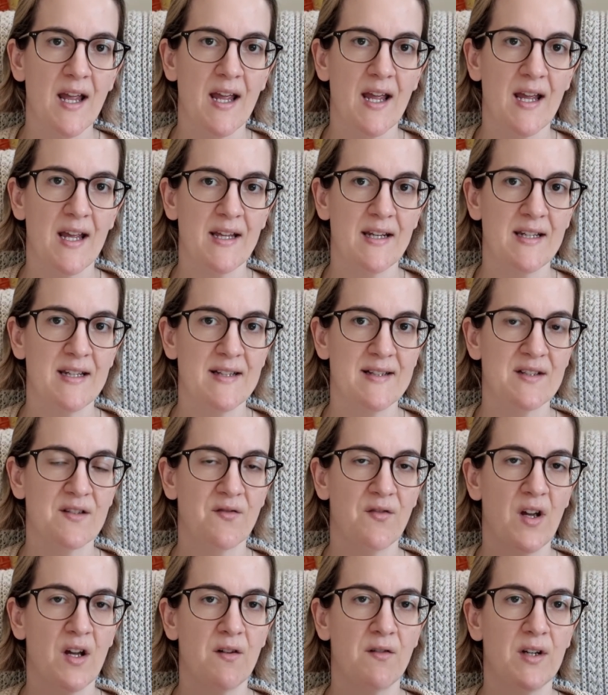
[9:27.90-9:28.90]
and it's
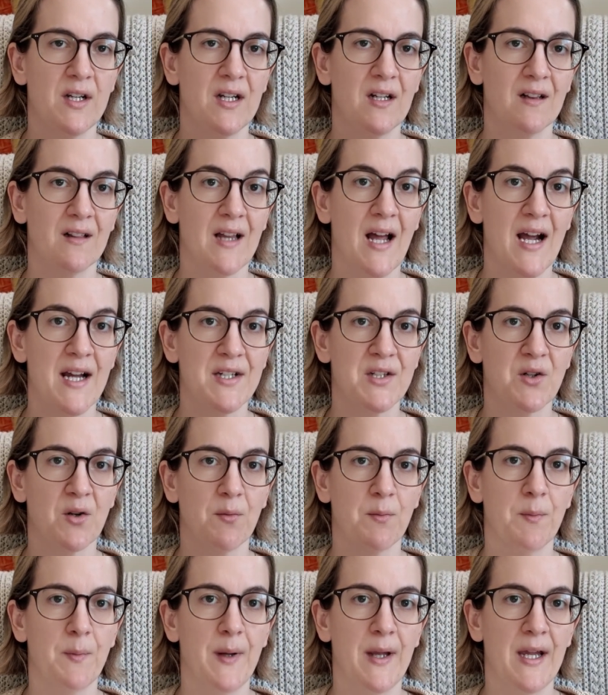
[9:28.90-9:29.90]
very light
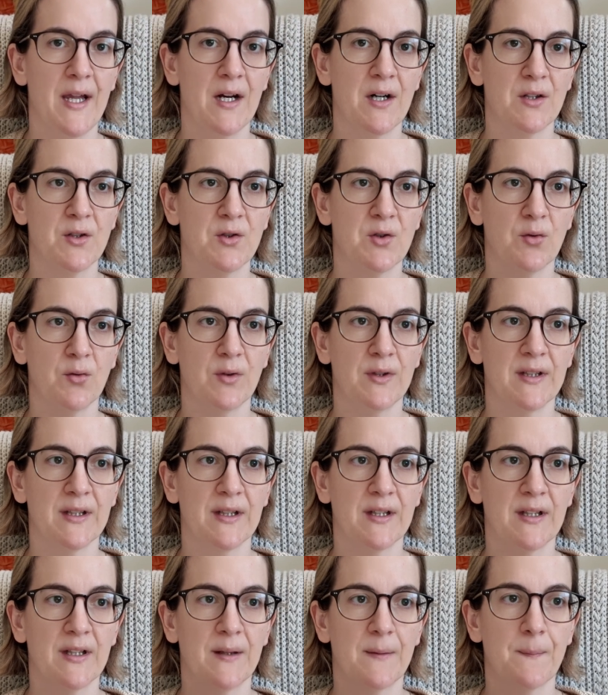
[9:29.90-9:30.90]
compared to
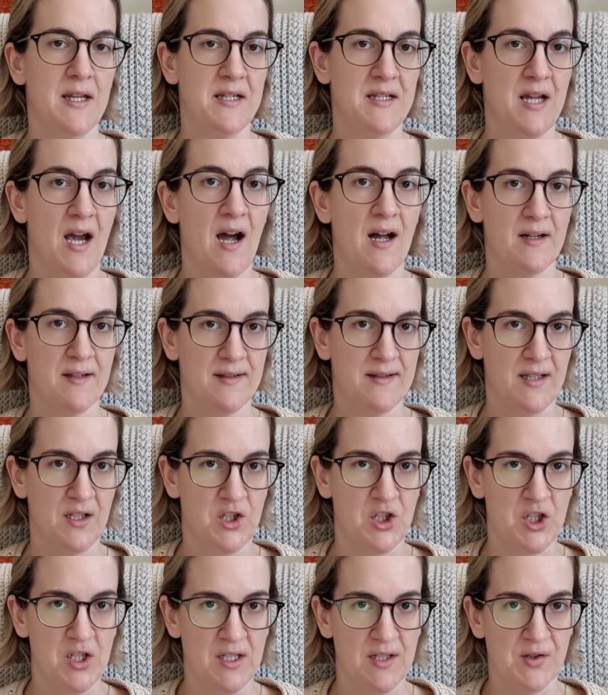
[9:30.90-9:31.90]
the yarns
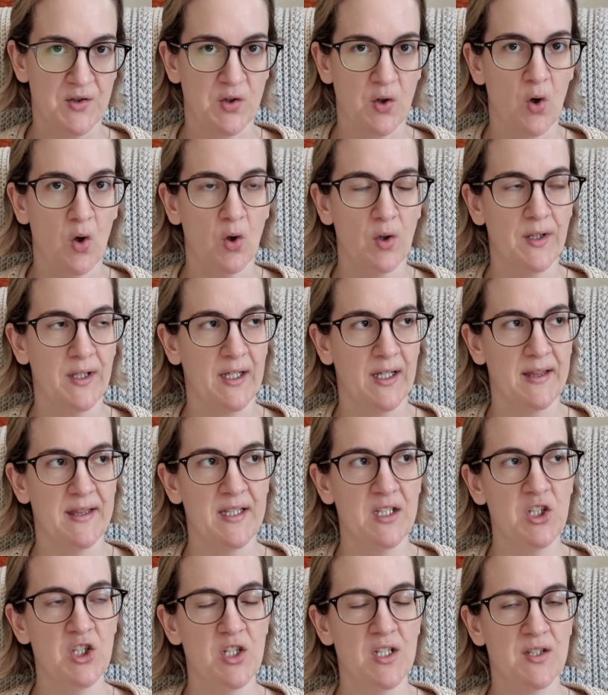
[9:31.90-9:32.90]
that she's holding. I
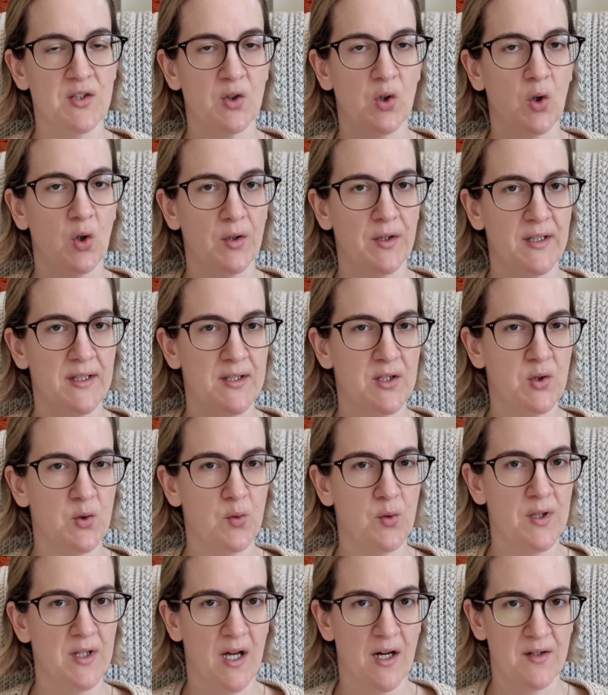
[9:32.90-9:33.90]
think she's holding
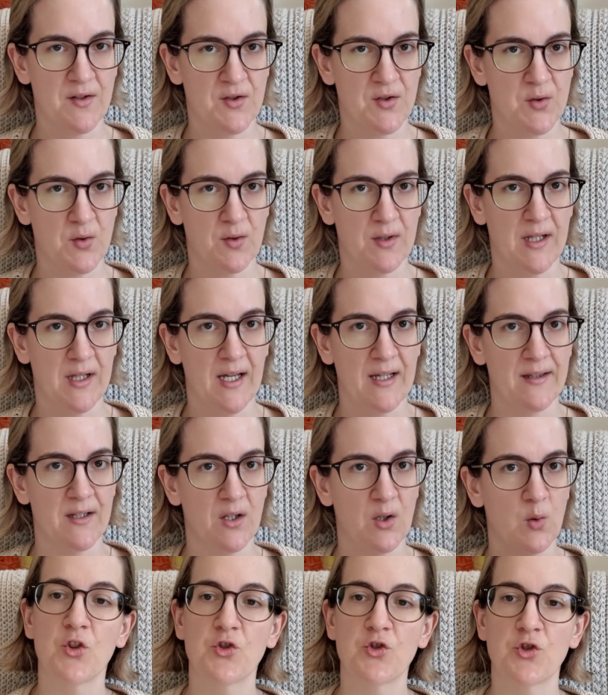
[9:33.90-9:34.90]
2 yarns
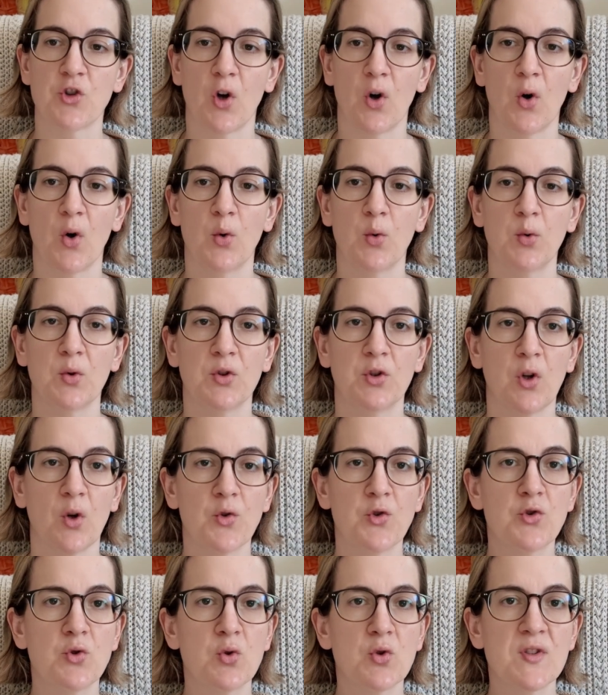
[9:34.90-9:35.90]
together. So
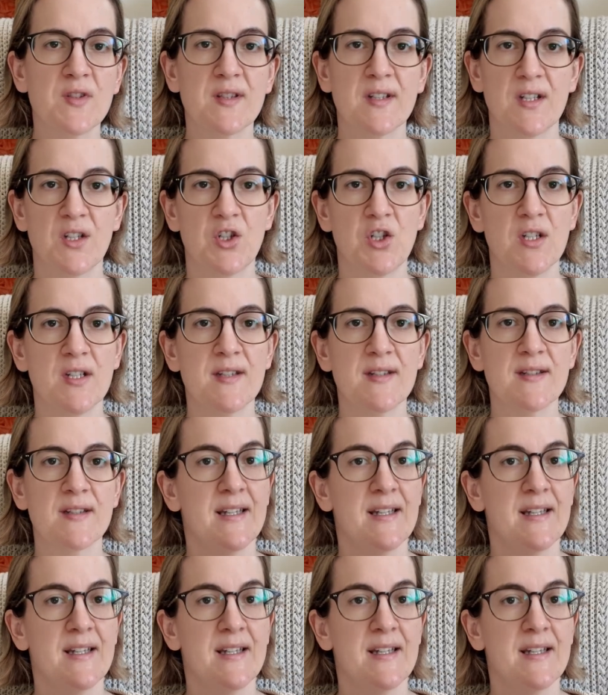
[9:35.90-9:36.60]
those 2 stitches